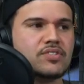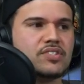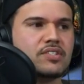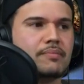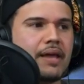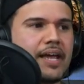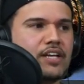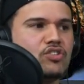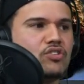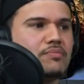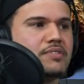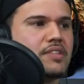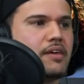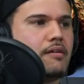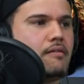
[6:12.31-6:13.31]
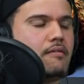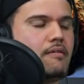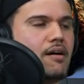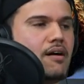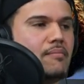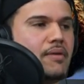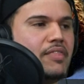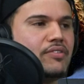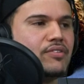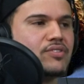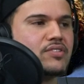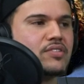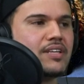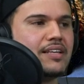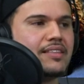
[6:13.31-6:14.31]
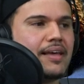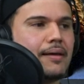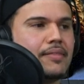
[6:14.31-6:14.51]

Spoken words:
There's some hand drums there, and there's the